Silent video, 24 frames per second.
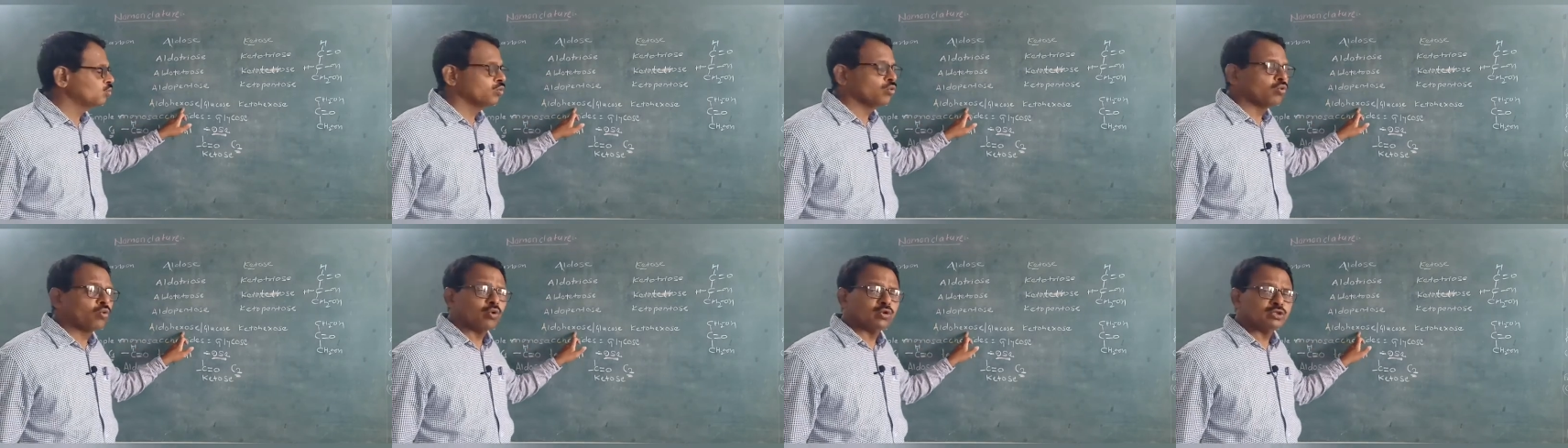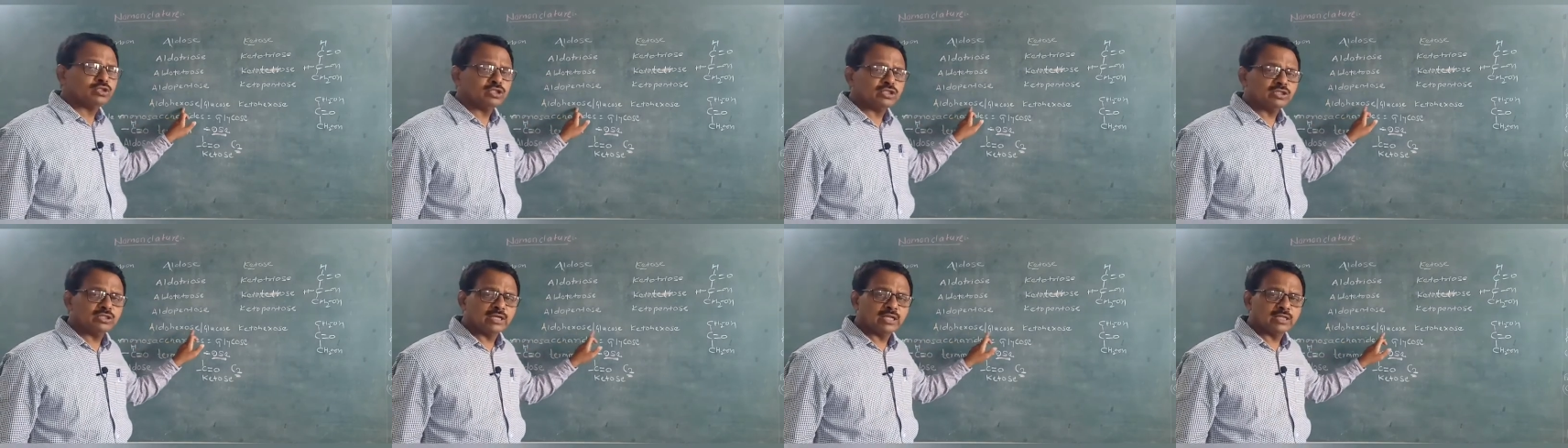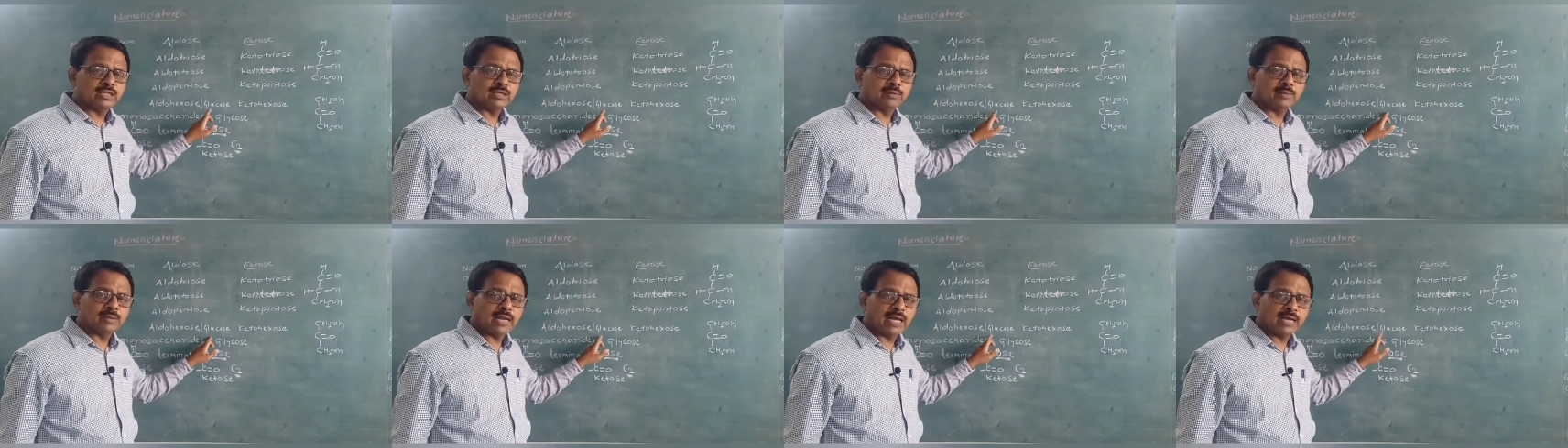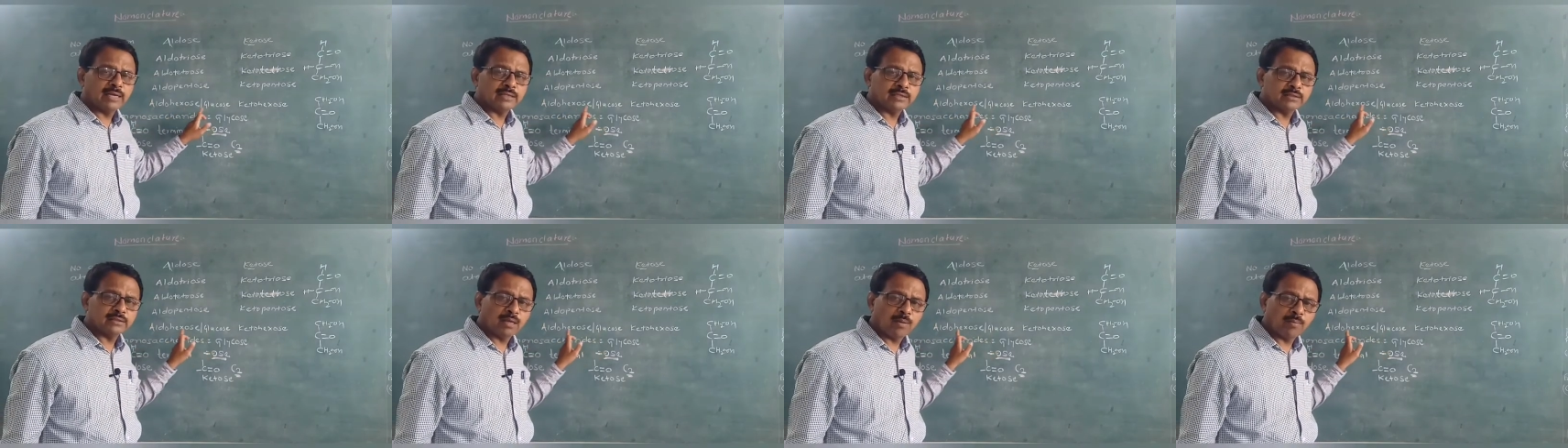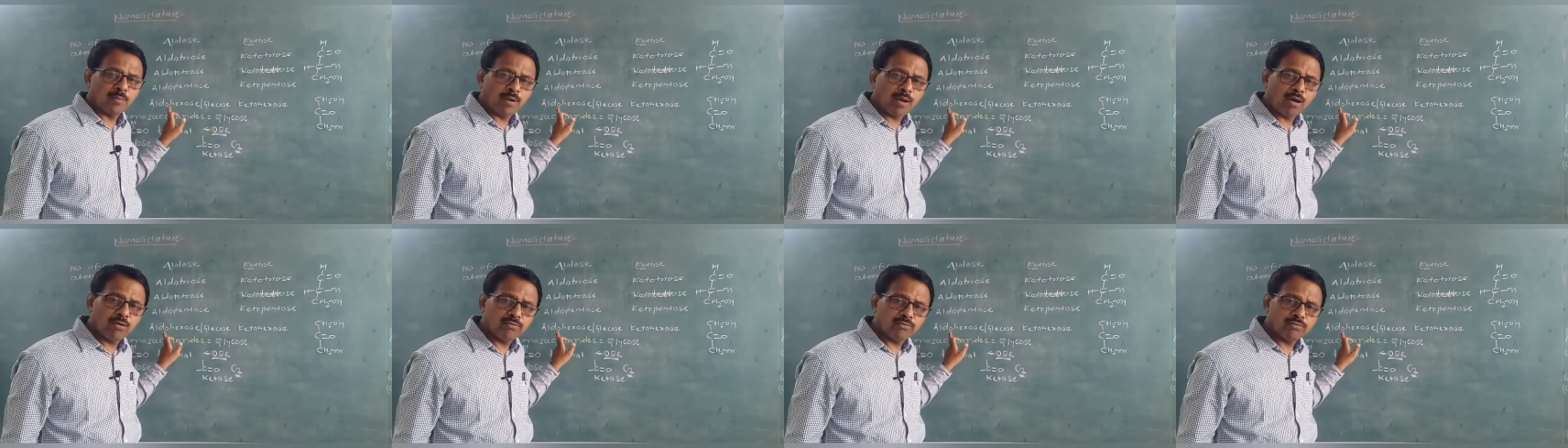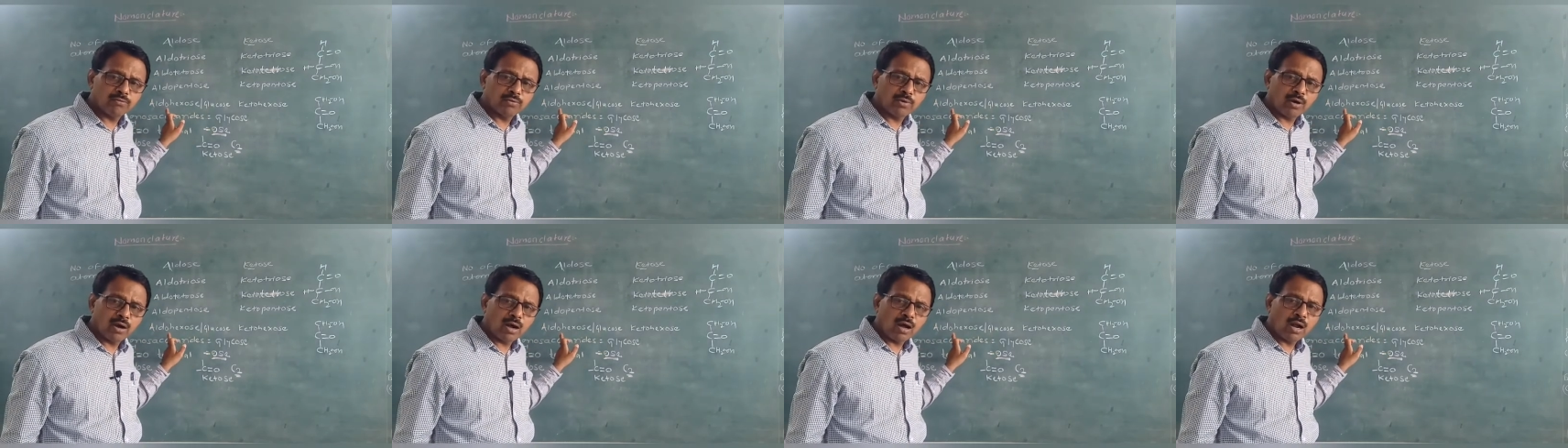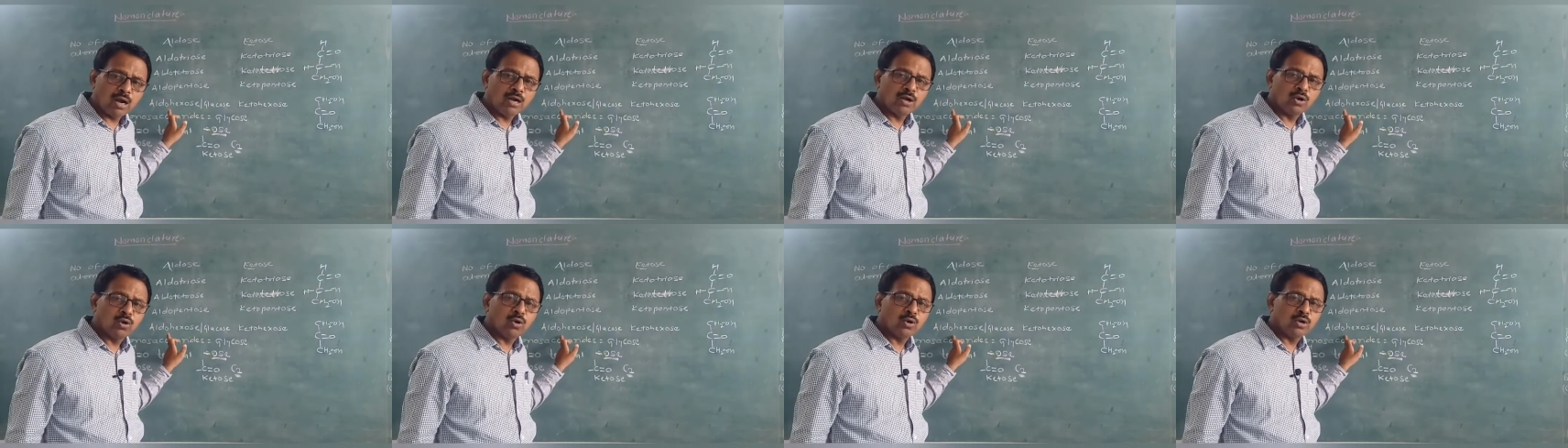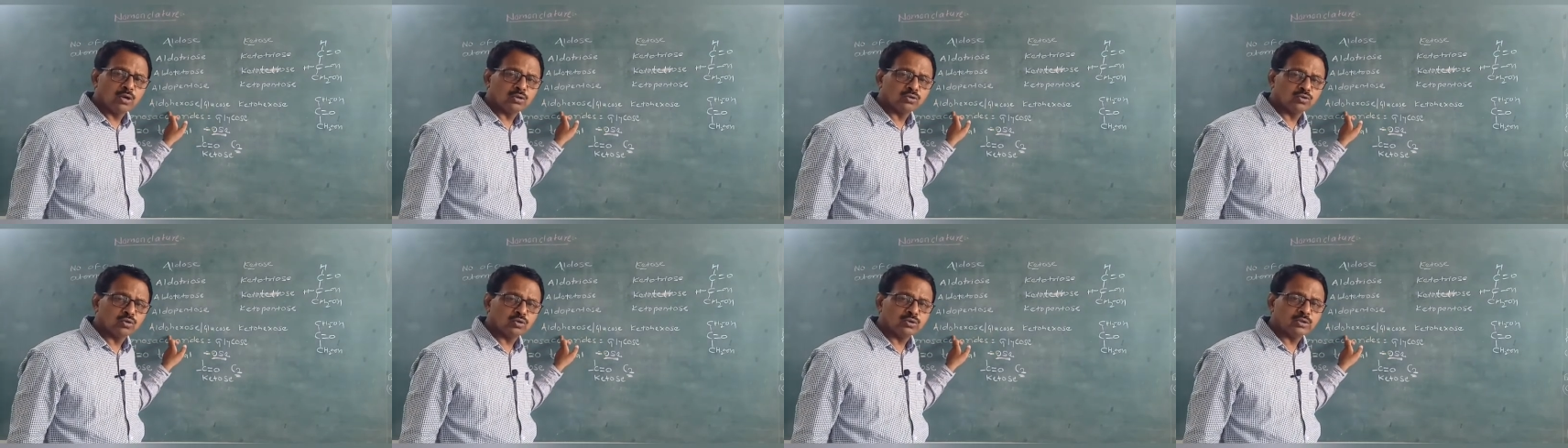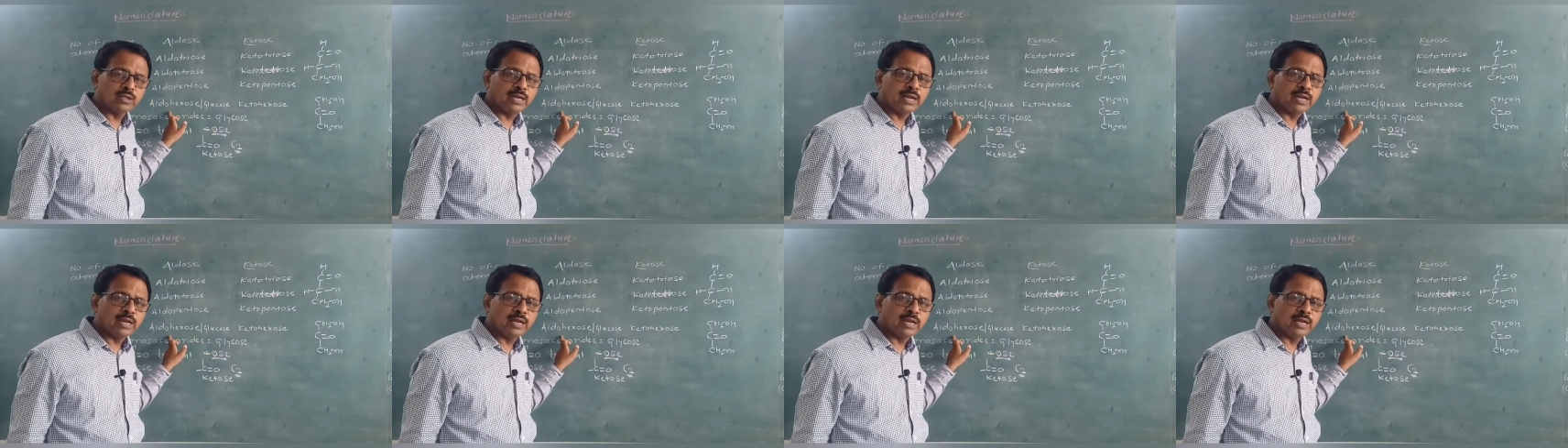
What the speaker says: Glucose is nothing but an example of aldohexose.